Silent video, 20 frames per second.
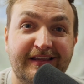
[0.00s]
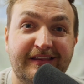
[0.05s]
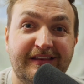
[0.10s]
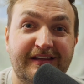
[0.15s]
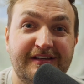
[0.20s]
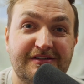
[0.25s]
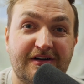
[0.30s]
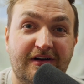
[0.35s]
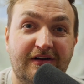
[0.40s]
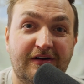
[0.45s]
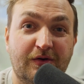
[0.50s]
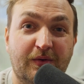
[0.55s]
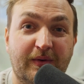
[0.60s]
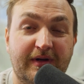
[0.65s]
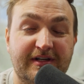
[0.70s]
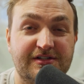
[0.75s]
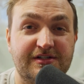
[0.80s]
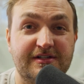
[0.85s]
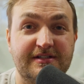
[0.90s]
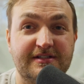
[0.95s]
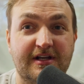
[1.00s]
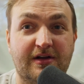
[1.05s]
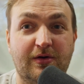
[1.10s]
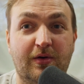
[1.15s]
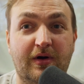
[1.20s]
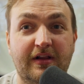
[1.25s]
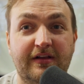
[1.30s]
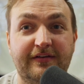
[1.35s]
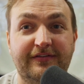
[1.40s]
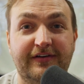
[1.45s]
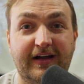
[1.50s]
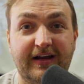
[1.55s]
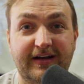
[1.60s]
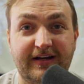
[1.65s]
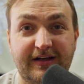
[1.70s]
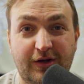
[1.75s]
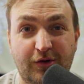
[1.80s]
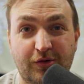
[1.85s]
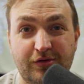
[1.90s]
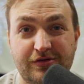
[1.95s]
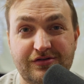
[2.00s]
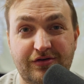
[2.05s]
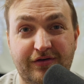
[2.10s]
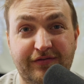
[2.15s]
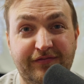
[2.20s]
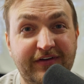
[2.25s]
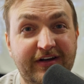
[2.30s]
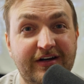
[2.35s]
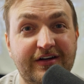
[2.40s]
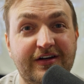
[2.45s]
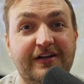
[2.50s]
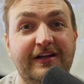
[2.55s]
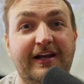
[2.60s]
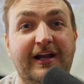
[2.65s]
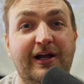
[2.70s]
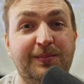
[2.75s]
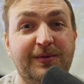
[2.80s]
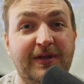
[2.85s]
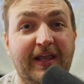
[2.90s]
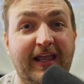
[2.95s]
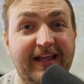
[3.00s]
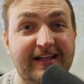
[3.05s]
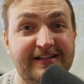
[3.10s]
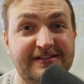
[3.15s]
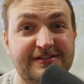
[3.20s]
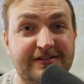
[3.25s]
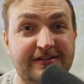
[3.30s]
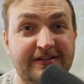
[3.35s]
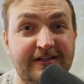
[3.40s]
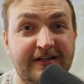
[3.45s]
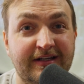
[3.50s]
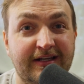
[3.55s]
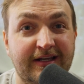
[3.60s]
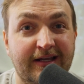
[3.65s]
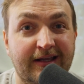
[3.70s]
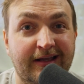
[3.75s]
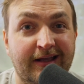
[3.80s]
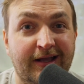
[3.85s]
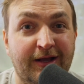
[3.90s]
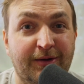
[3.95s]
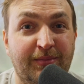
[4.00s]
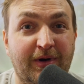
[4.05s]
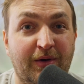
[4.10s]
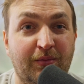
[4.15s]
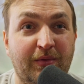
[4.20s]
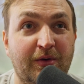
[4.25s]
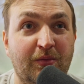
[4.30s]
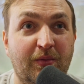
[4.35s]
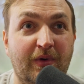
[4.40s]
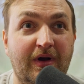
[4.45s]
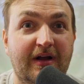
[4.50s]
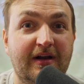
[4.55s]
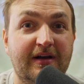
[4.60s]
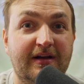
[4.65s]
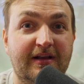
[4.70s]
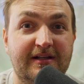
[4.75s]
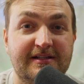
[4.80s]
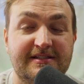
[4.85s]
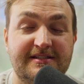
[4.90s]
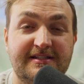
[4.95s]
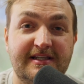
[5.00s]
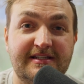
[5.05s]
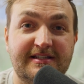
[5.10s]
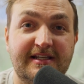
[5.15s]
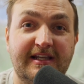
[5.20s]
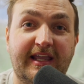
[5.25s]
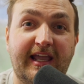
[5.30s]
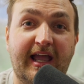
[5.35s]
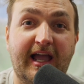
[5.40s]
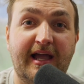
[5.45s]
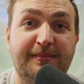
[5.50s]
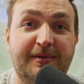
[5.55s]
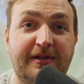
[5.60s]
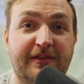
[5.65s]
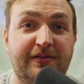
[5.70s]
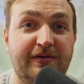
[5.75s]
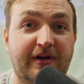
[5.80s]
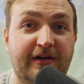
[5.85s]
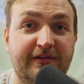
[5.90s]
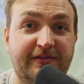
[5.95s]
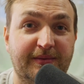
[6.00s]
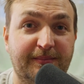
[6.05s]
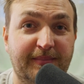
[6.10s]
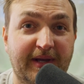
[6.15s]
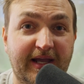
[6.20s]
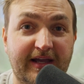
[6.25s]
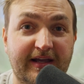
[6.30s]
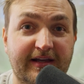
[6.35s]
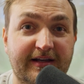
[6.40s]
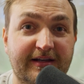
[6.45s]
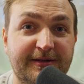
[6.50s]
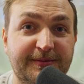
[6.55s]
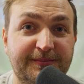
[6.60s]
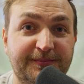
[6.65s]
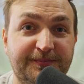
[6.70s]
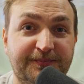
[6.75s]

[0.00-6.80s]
These are all questions a qualified coach or fitter could help you answer, but we want consistent gapping throughout the bag.